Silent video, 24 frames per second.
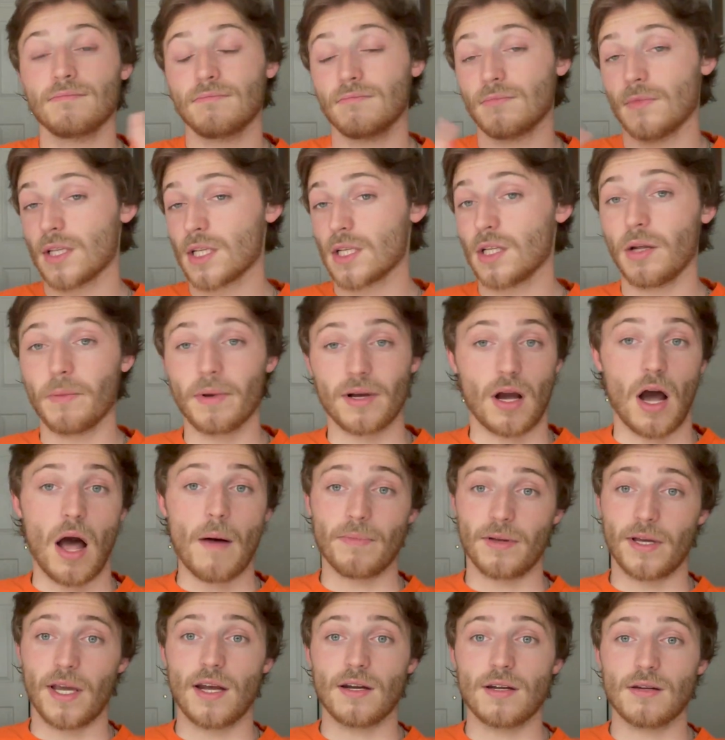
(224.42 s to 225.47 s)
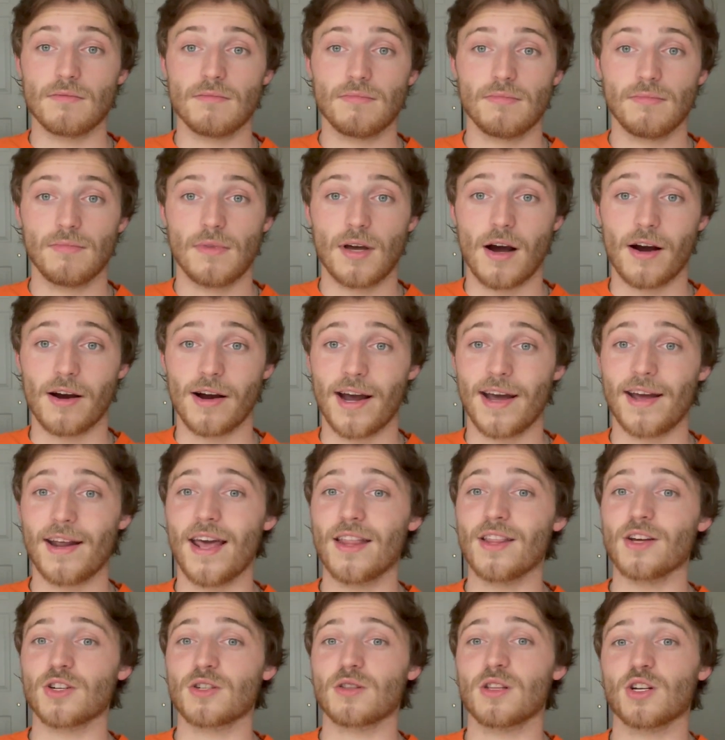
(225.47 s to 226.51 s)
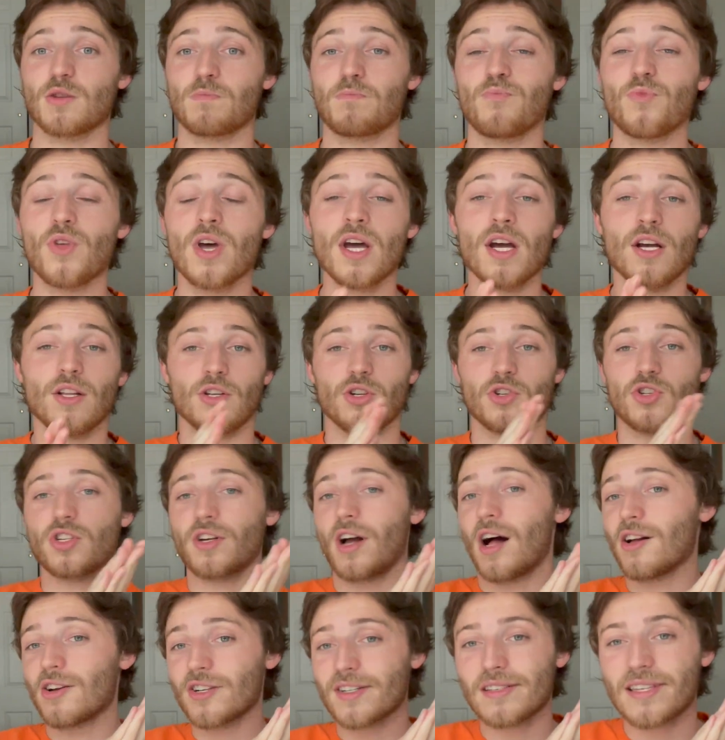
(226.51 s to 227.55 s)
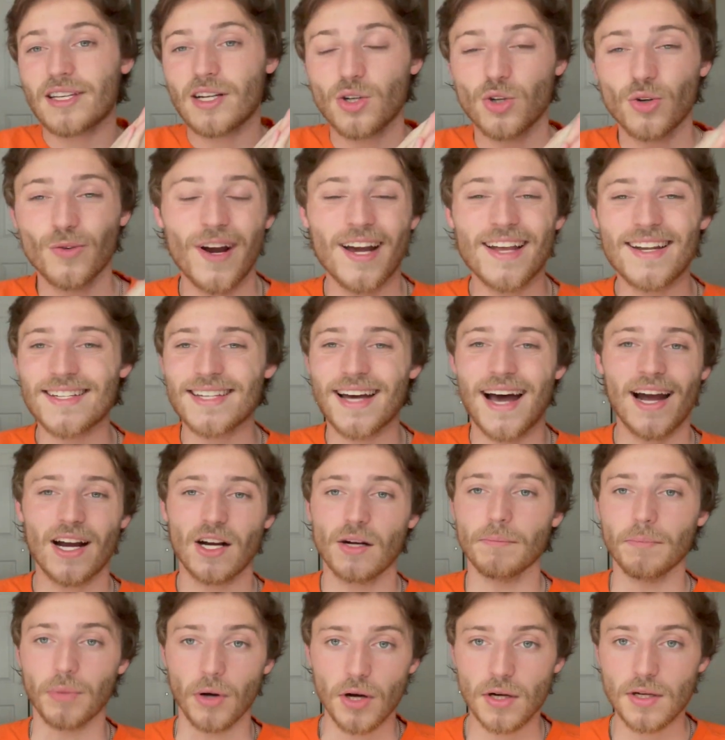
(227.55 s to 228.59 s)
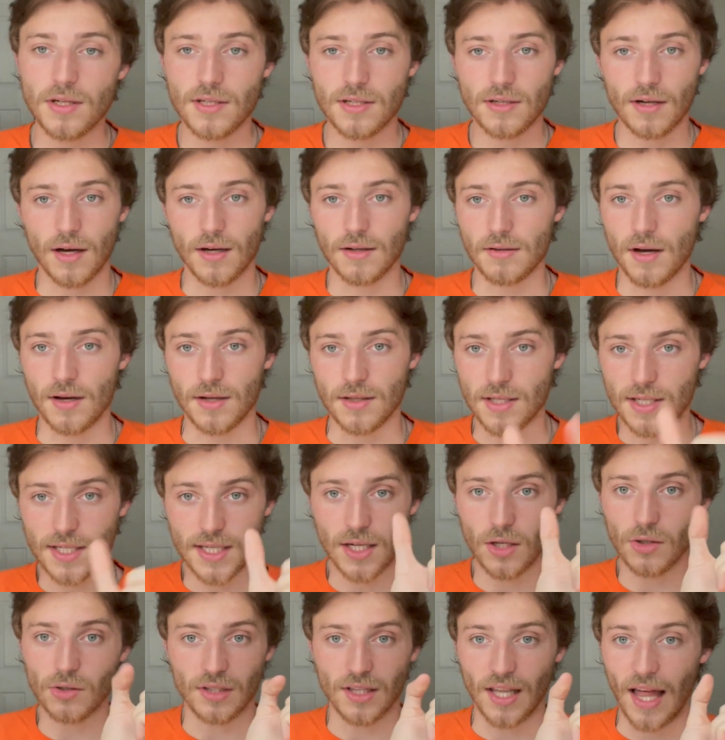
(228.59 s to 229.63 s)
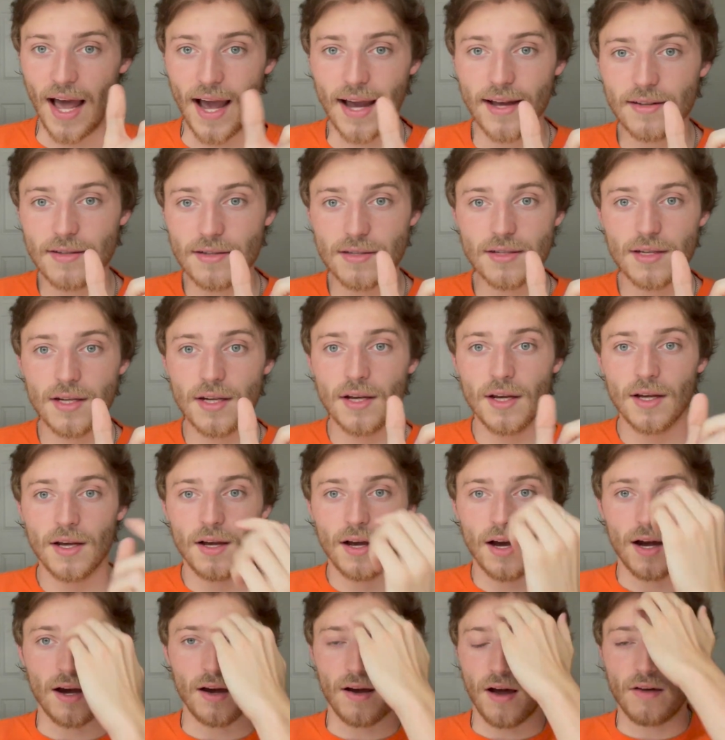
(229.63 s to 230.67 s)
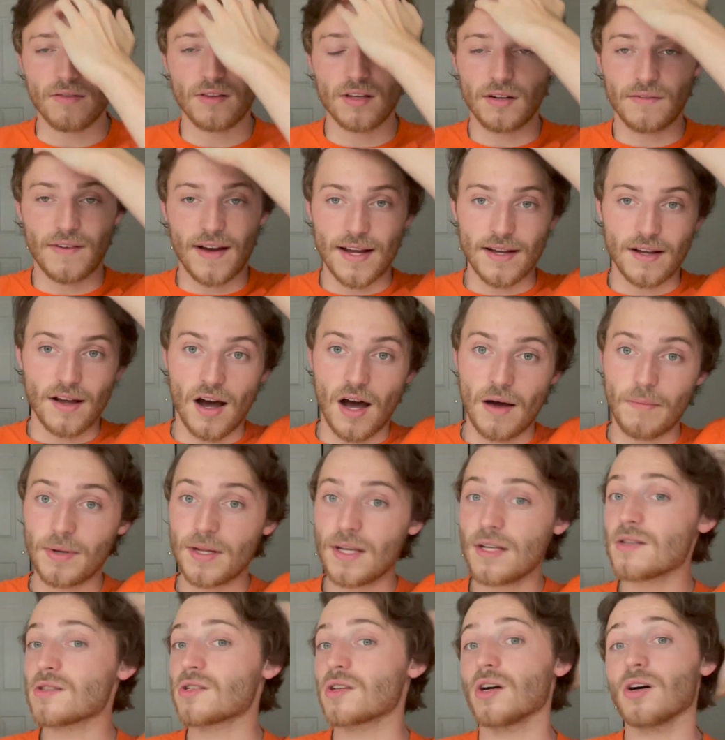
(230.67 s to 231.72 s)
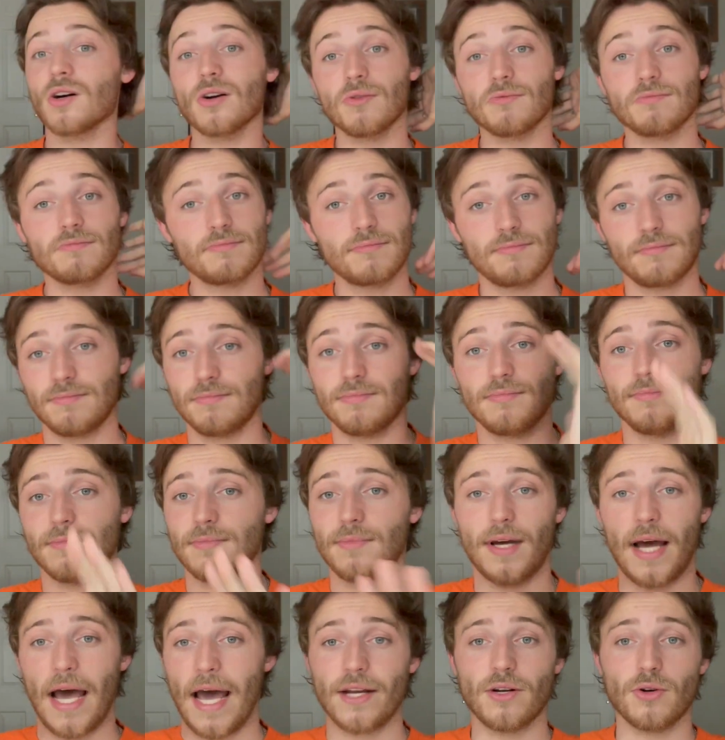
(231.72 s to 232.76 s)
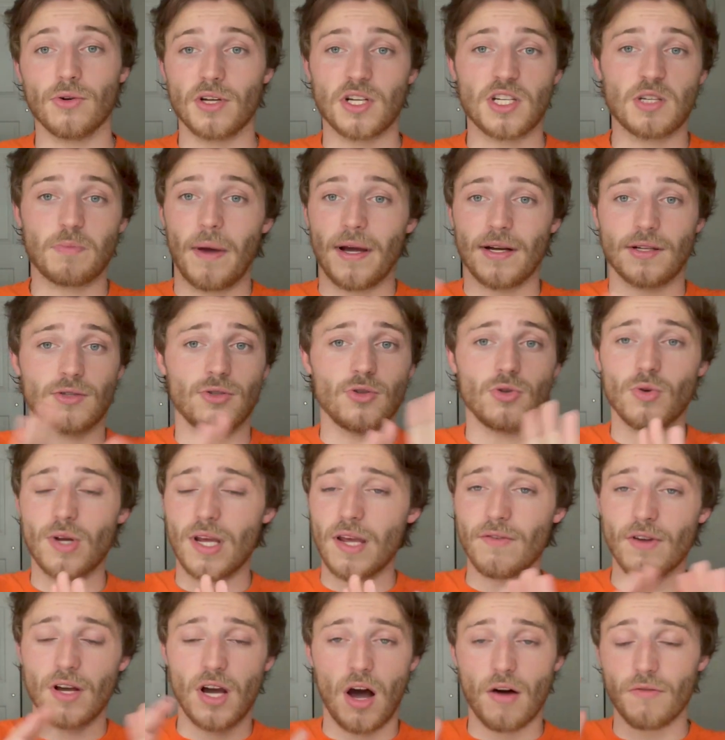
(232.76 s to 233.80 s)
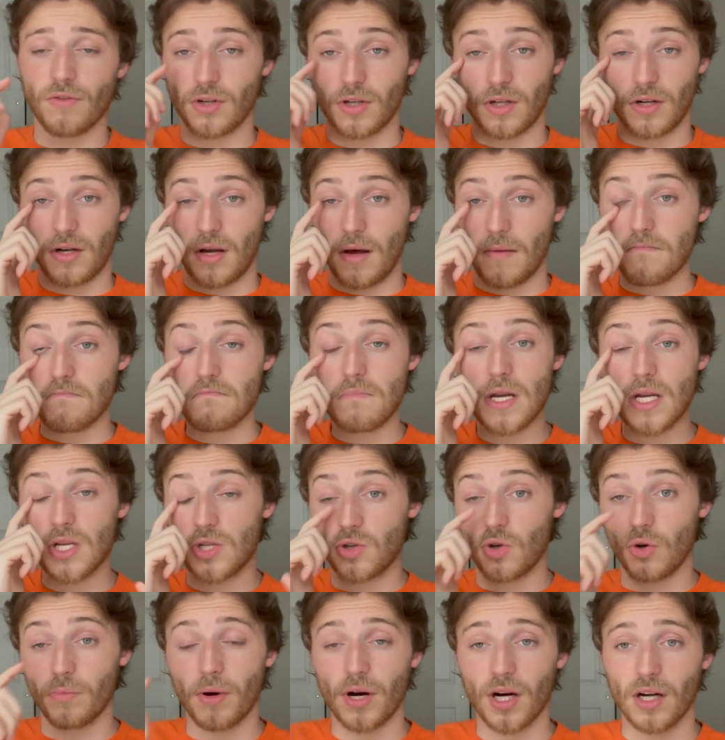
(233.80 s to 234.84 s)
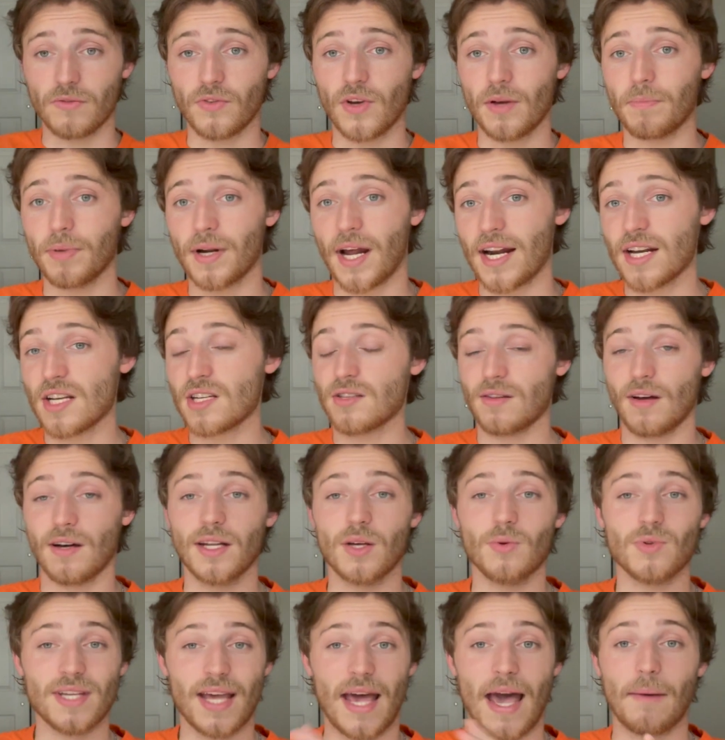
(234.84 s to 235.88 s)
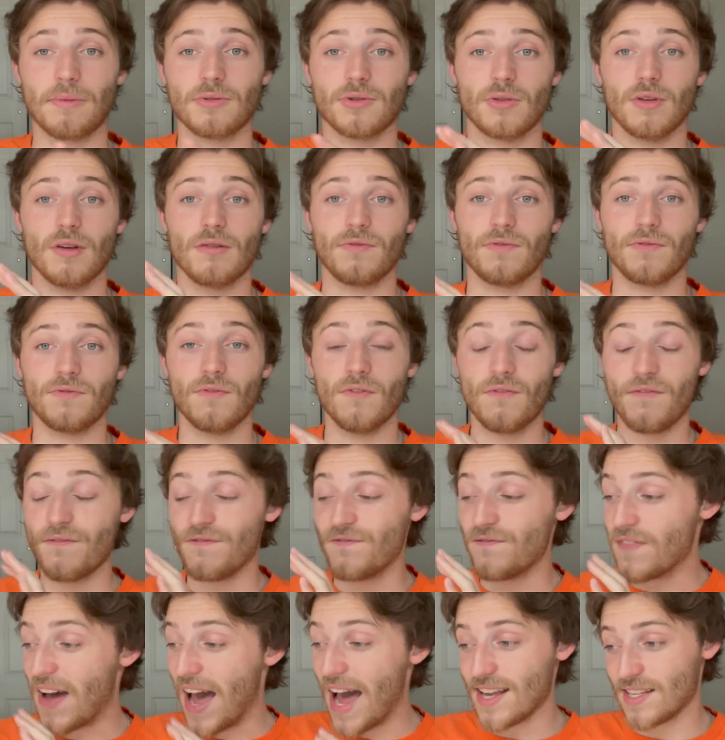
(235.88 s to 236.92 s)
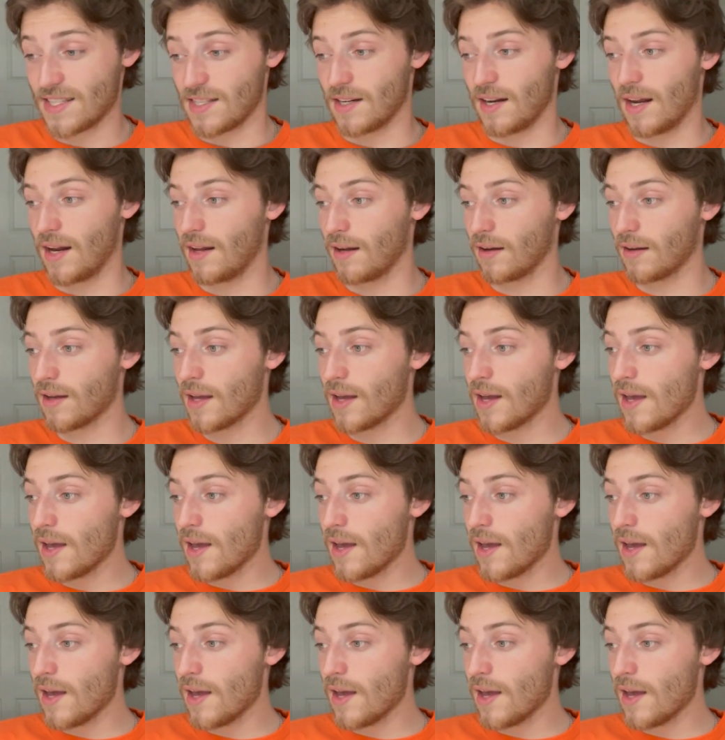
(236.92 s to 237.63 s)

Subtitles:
It's a little bit complicated, all right? And there's scholars out there who write entire books on single lines of the Divine Comedy, so I don't expect to even cover a minuscule part of it, but I just thought it was absolutely fascinating,